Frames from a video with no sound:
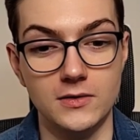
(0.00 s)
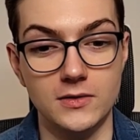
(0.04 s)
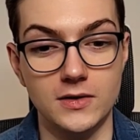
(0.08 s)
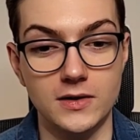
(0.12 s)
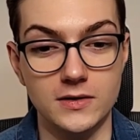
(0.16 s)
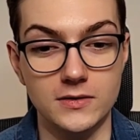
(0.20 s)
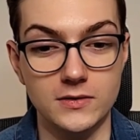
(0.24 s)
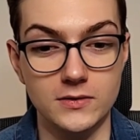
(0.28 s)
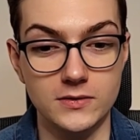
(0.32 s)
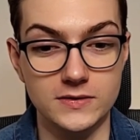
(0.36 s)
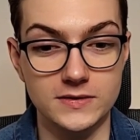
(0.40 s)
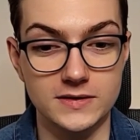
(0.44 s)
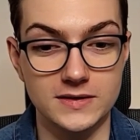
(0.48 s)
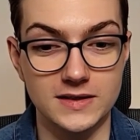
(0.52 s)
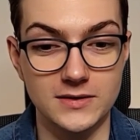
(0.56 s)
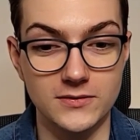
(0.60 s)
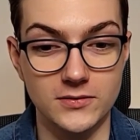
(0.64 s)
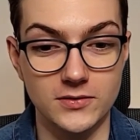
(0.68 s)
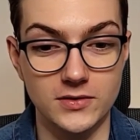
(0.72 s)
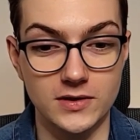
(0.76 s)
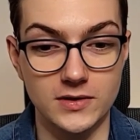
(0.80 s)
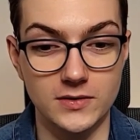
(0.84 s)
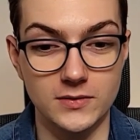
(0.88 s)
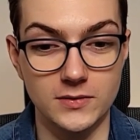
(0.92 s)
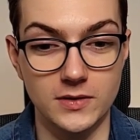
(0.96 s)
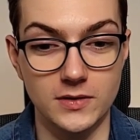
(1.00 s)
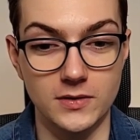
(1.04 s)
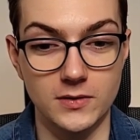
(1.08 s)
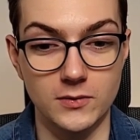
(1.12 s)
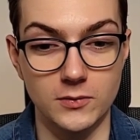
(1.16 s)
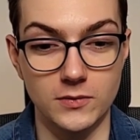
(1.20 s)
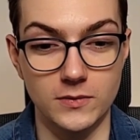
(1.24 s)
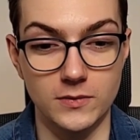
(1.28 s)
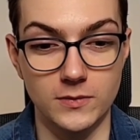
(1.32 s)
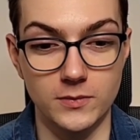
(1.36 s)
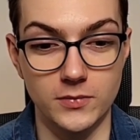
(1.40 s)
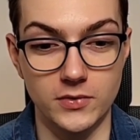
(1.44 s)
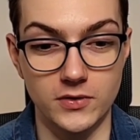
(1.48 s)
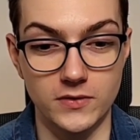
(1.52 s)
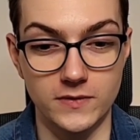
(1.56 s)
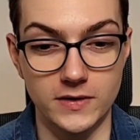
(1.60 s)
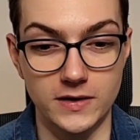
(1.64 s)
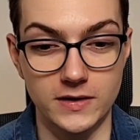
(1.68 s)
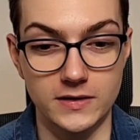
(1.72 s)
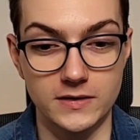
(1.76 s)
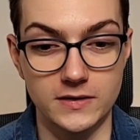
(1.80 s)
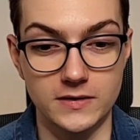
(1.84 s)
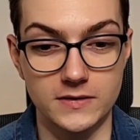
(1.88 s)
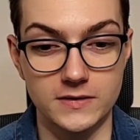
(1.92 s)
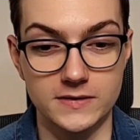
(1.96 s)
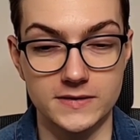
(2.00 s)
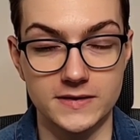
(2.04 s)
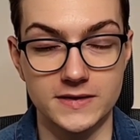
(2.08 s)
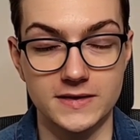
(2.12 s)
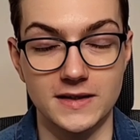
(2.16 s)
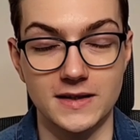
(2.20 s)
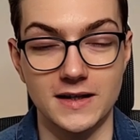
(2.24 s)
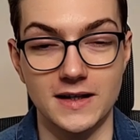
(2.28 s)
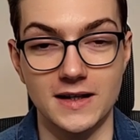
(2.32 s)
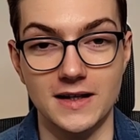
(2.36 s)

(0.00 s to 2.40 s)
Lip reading: You can use different providers